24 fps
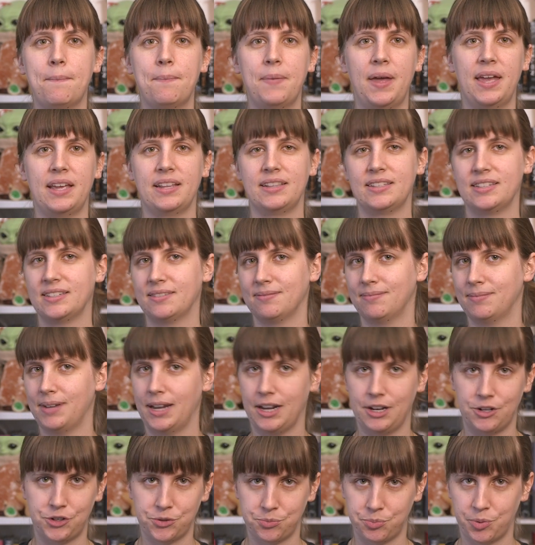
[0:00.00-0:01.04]
It's
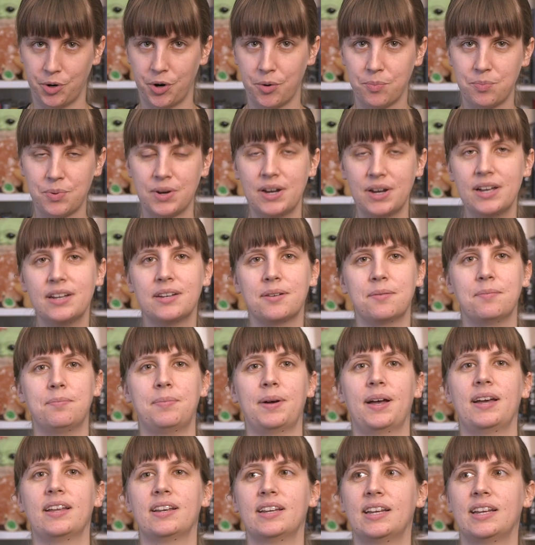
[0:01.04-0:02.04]
age appropriate, but